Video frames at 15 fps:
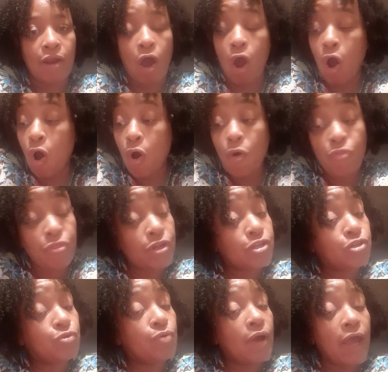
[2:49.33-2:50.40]
all
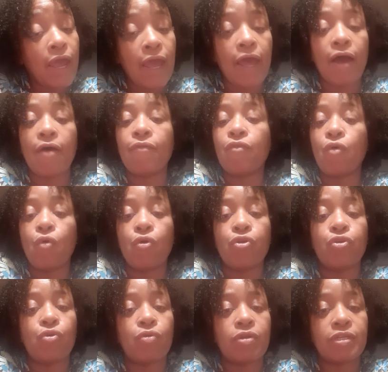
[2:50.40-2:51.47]
that you have on
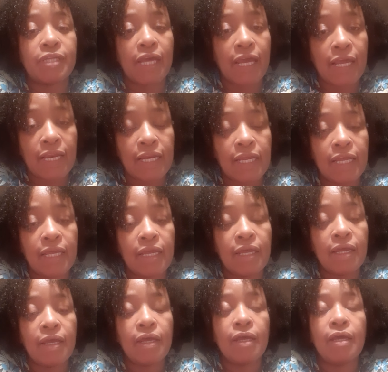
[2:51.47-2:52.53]
your daily,
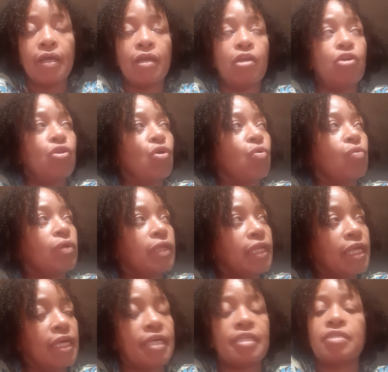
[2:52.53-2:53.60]
you know,
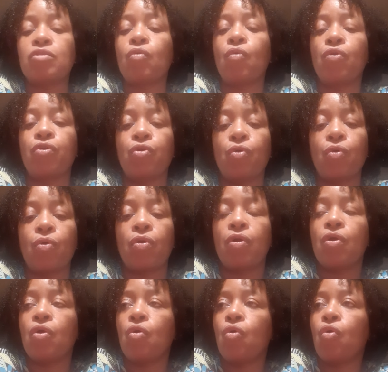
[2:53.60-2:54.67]
list, on your
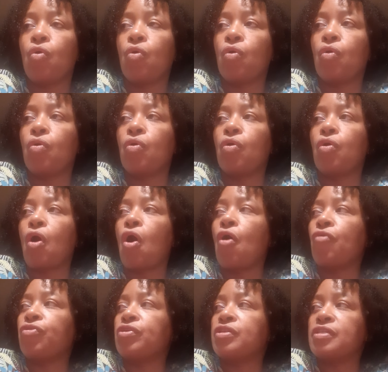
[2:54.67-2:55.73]

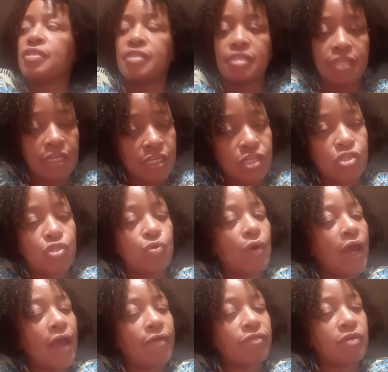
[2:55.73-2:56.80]
all the decisions you
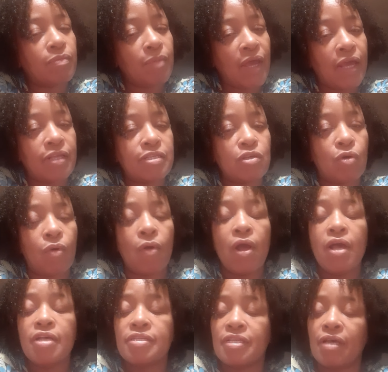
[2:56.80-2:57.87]
have to make. So
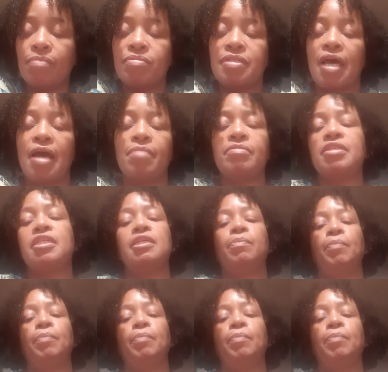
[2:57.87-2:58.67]
sometimes these